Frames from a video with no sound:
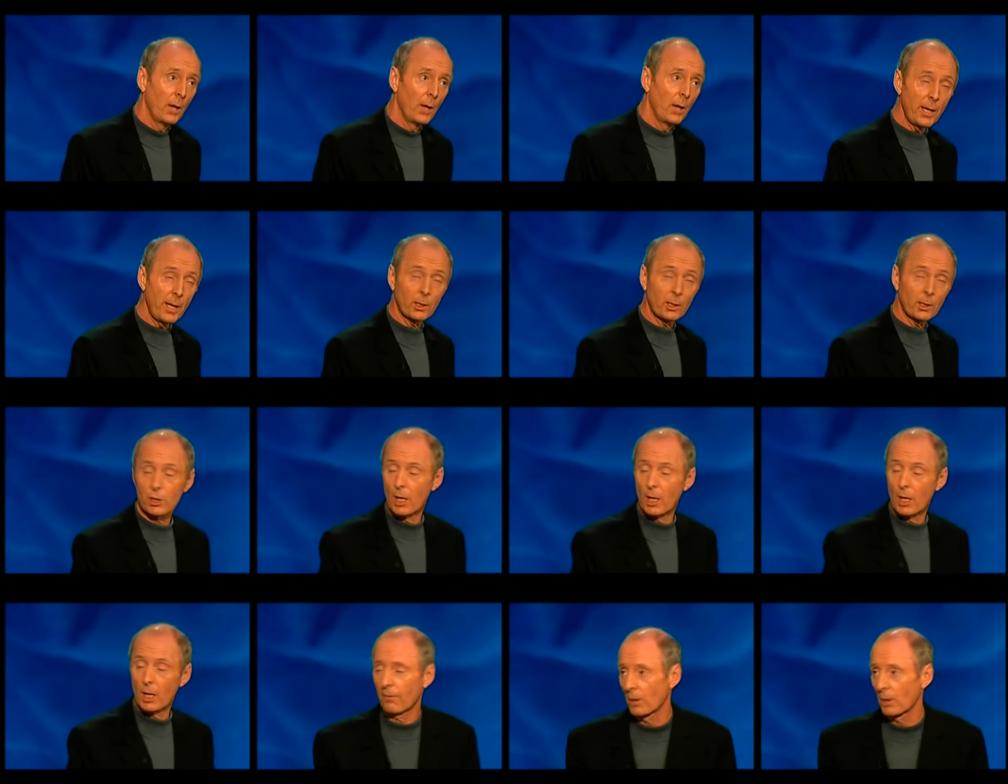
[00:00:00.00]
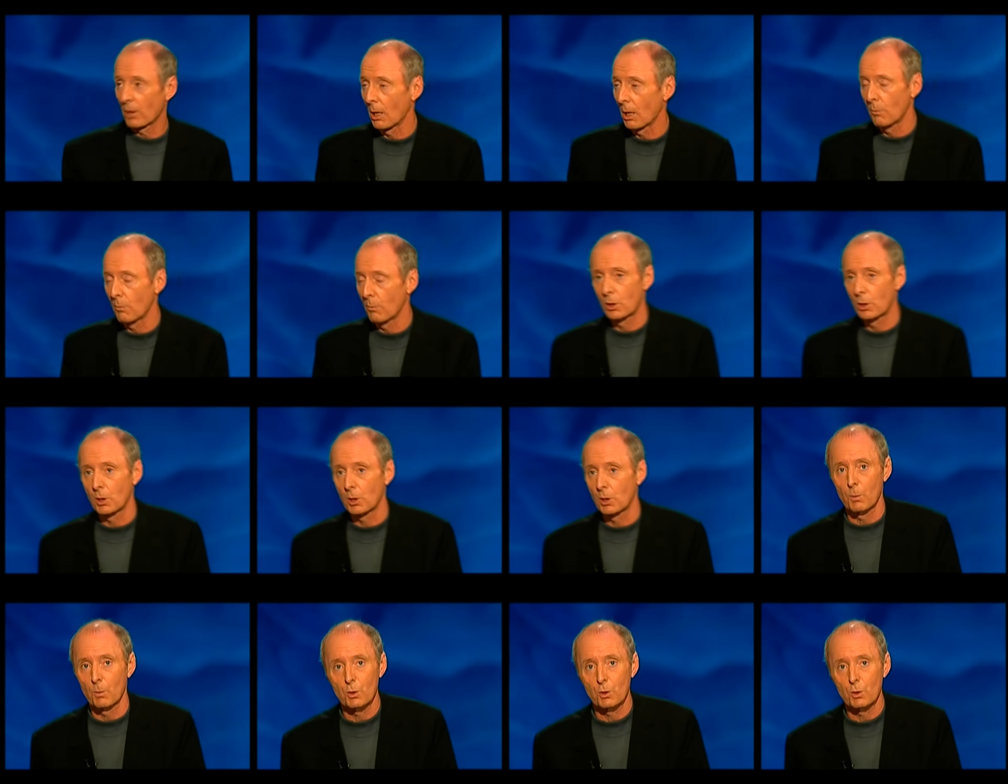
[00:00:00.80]
And then, of course, you have to come to
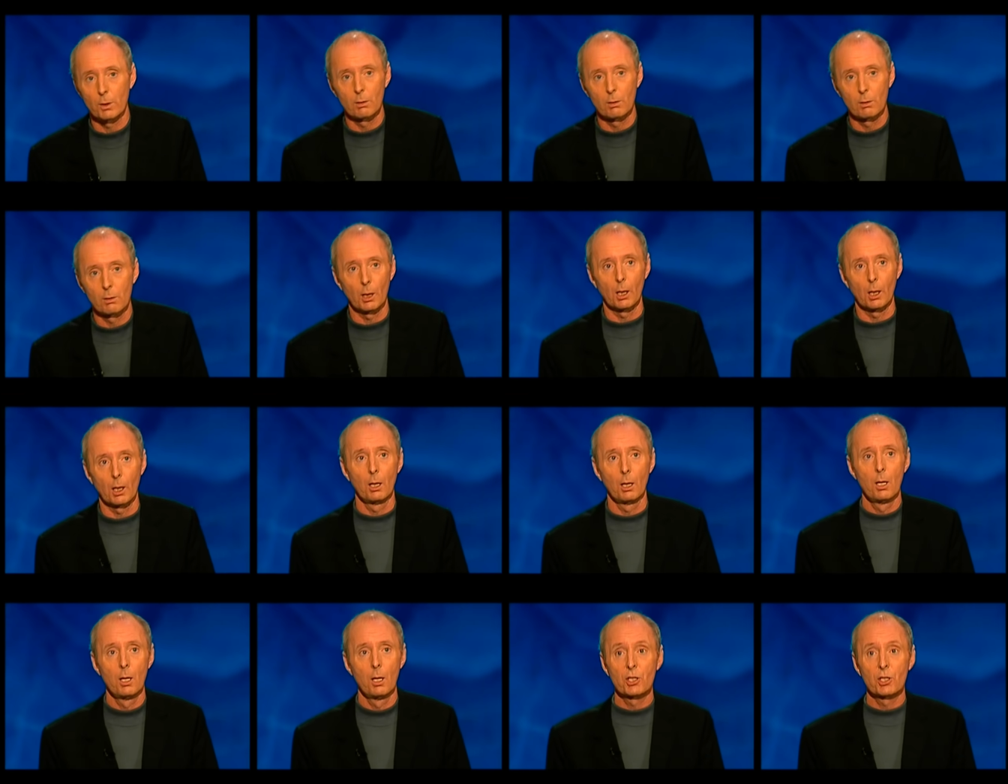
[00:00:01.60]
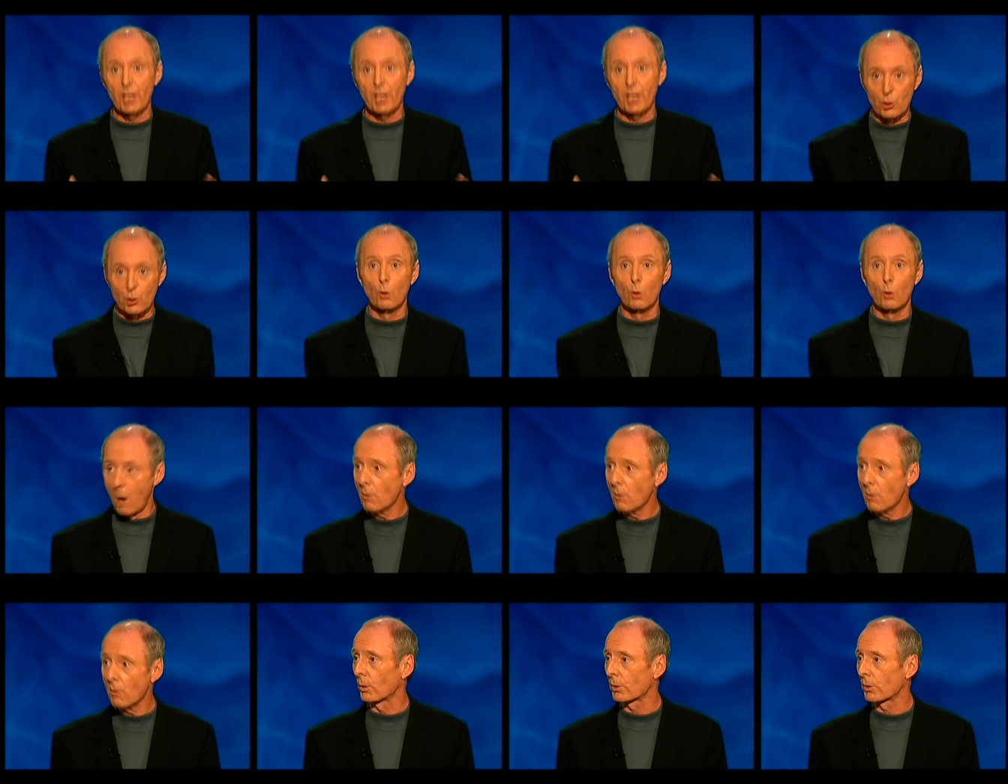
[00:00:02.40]
terms with sexual
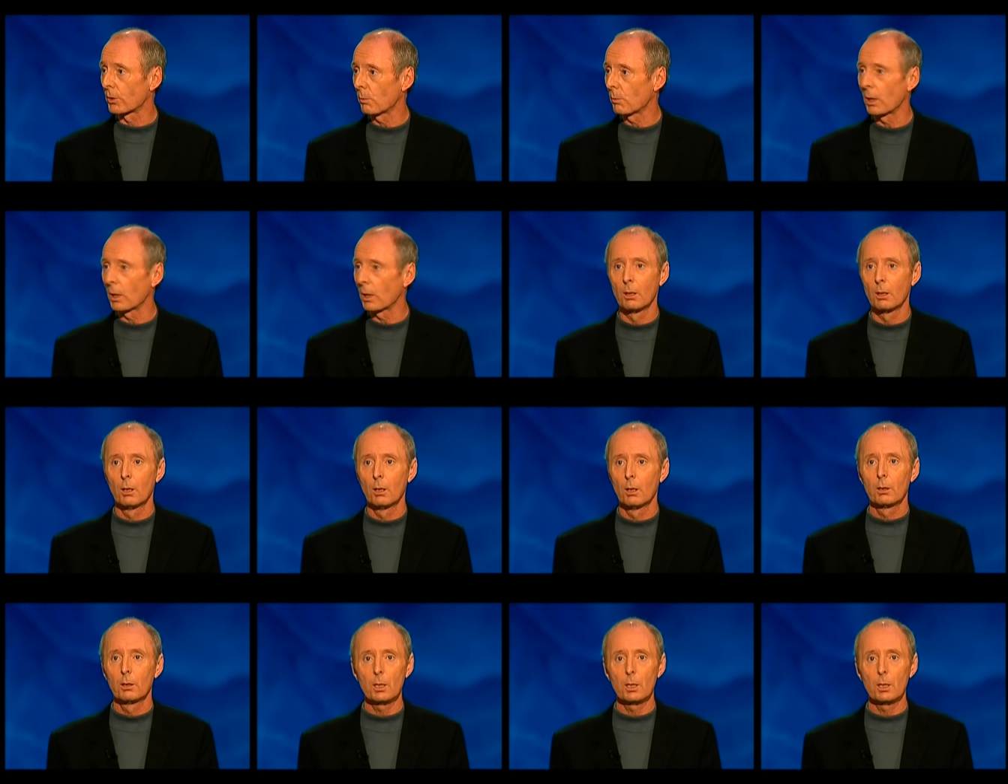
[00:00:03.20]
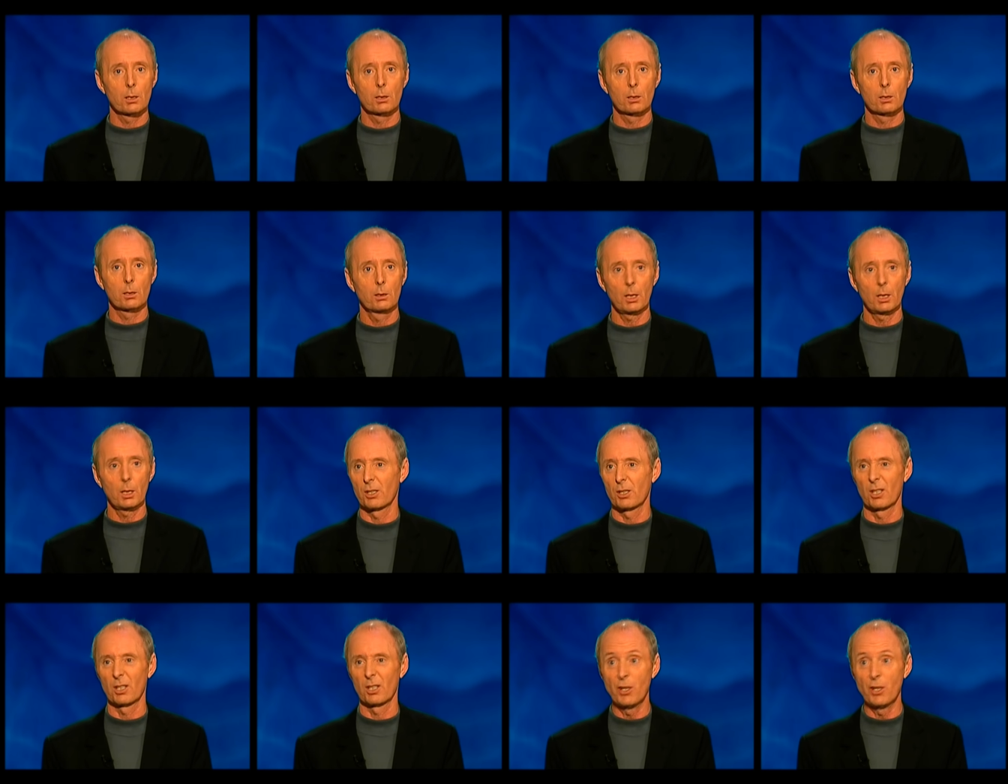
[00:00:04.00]
morals. I mean, this
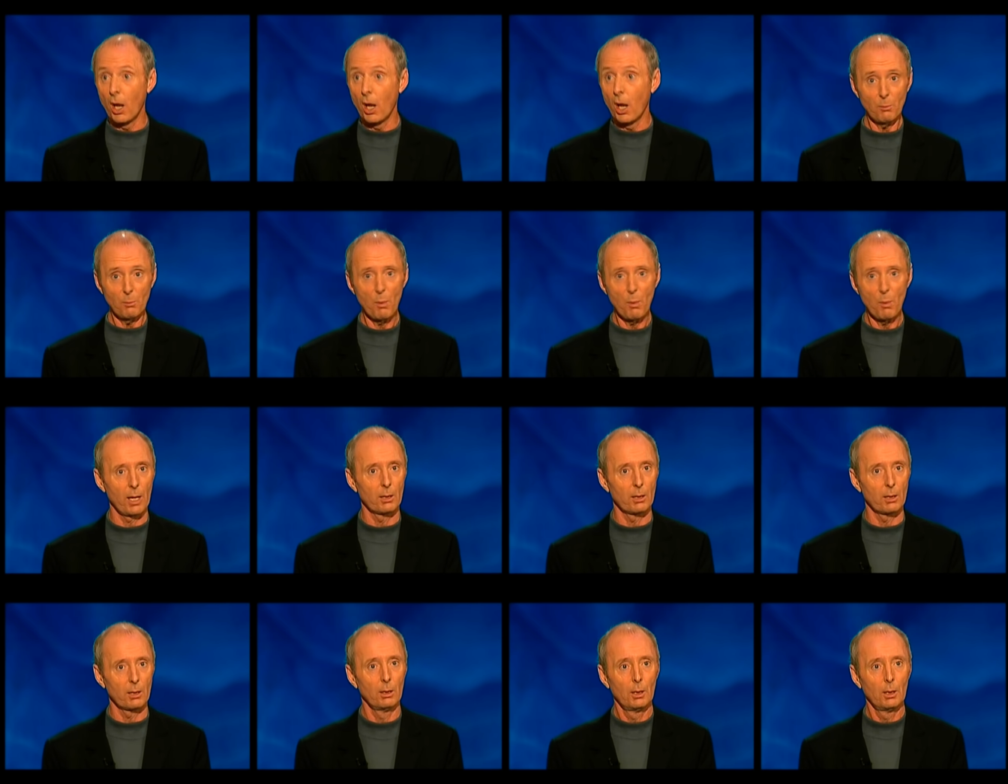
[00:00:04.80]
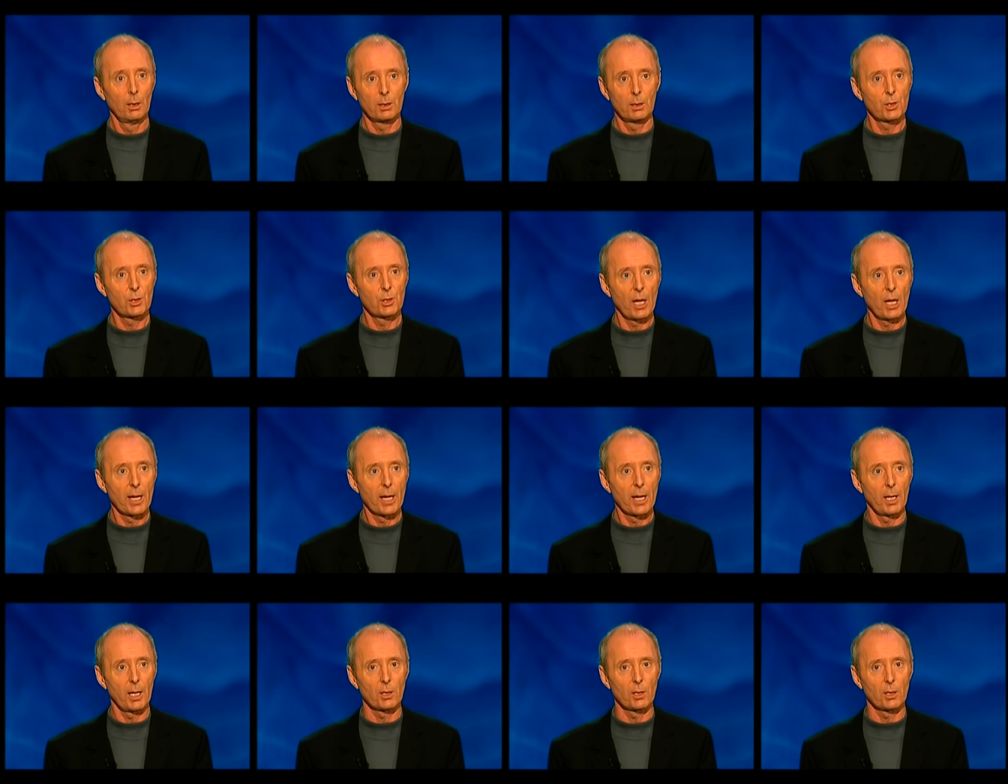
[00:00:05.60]
is a nightmare in this
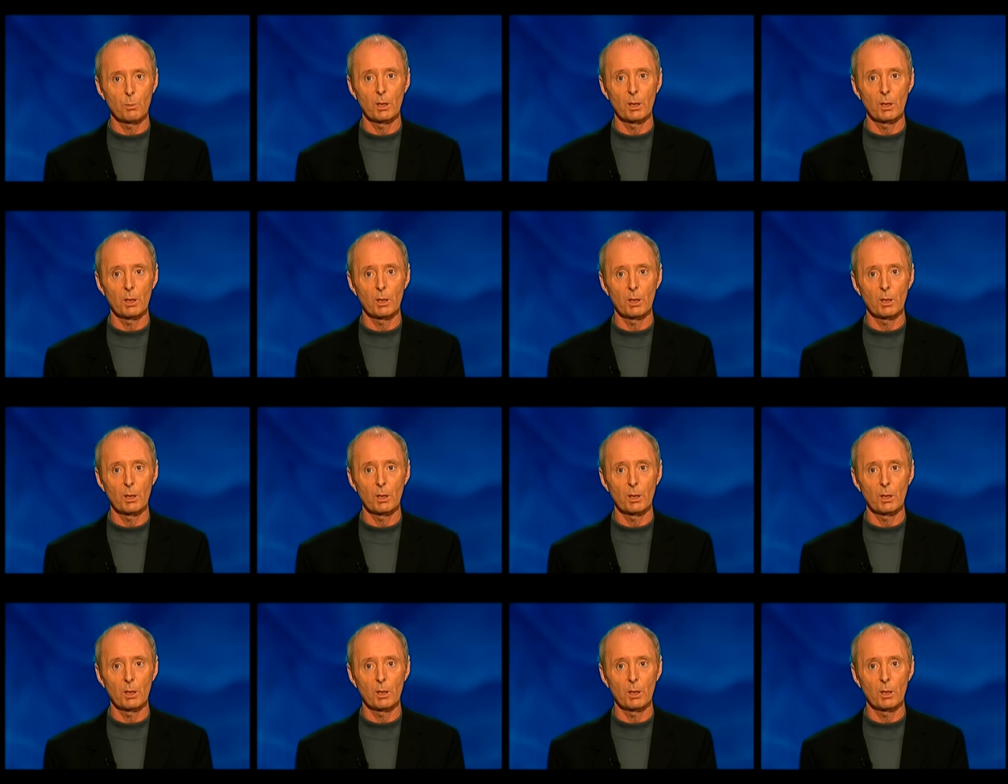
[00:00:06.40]
day and age.